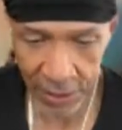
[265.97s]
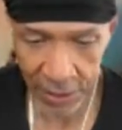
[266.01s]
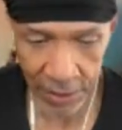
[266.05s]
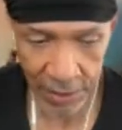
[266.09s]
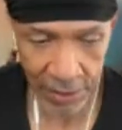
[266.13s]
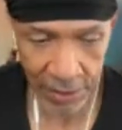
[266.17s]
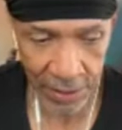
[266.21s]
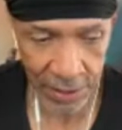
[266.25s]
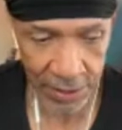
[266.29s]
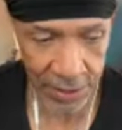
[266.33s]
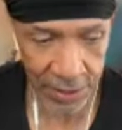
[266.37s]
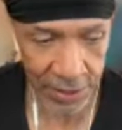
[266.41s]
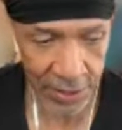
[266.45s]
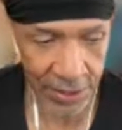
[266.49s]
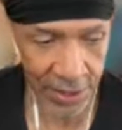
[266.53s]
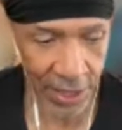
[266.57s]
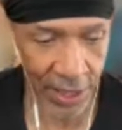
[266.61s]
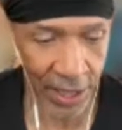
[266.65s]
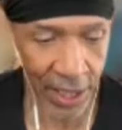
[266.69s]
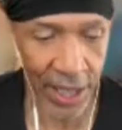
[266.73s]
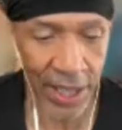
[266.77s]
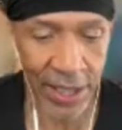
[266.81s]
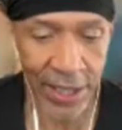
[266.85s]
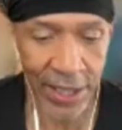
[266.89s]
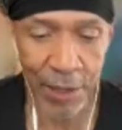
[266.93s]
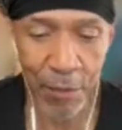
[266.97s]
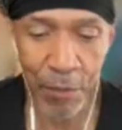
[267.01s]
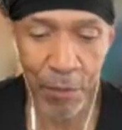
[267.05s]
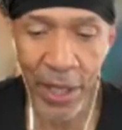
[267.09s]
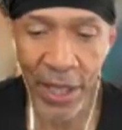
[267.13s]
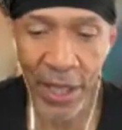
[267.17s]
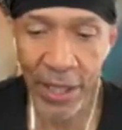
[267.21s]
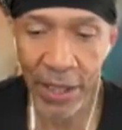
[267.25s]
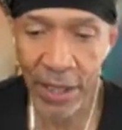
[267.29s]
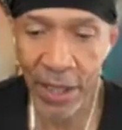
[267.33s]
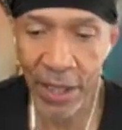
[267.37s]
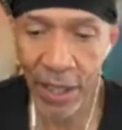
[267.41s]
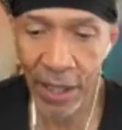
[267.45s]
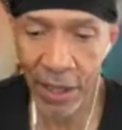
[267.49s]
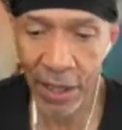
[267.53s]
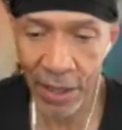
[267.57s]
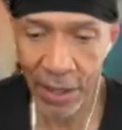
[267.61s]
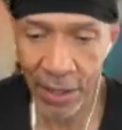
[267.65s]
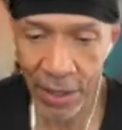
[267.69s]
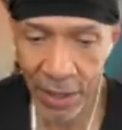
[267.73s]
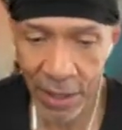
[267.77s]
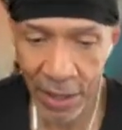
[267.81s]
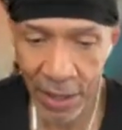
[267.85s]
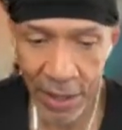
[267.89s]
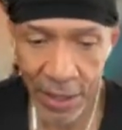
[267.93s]
This is a guy that made
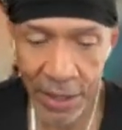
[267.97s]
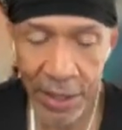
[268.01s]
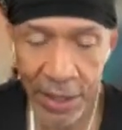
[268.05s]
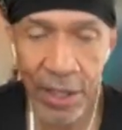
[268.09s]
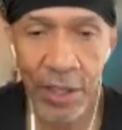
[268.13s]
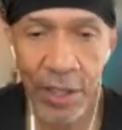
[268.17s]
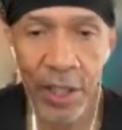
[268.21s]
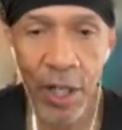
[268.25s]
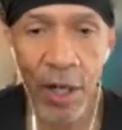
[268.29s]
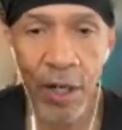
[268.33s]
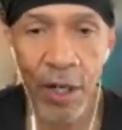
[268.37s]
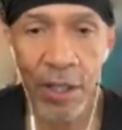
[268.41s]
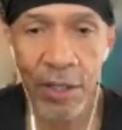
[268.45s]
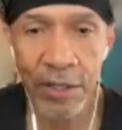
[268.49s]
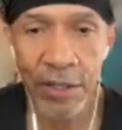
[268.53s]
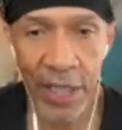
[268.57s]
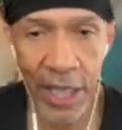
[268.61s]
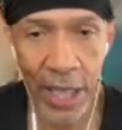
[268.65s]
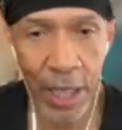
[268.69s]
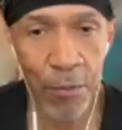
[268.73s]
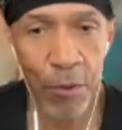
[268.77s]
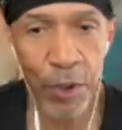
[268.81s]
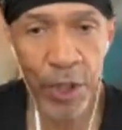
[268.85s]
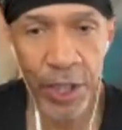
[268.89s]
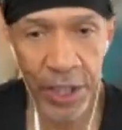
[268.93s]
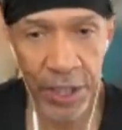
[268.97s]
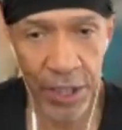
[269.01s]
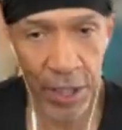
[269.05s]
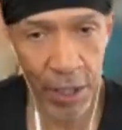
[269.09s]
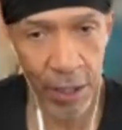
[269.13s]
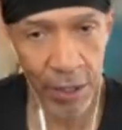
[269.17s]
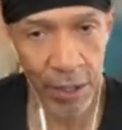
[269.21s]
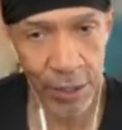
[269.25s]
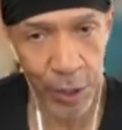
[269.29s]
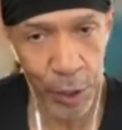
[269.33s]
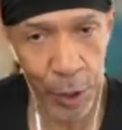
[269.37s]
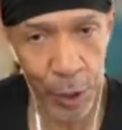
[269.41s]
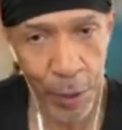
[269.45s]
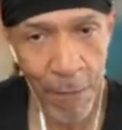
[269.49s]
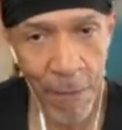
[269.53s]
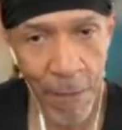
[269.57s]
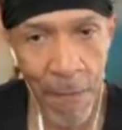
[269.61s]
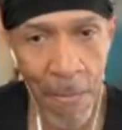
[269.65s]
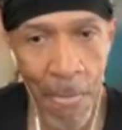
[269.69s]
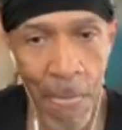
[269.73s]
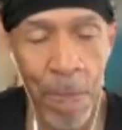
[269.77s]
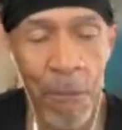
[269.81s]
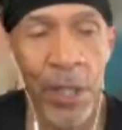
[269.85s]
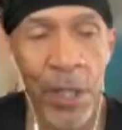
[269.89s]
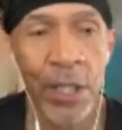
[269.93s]
guitars, Hammer guitars.
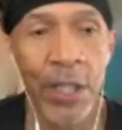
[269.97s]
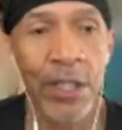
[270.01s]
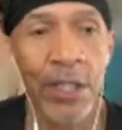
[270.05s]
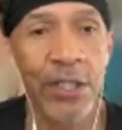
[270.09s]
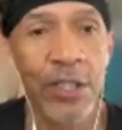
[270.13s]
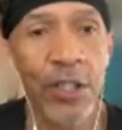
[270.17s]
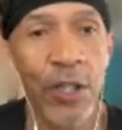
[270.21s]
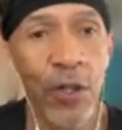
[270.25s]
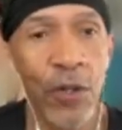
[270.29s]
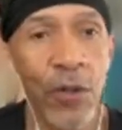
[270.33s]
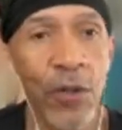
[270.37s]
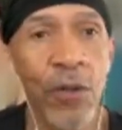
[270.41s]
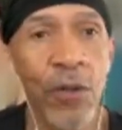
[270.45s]
So,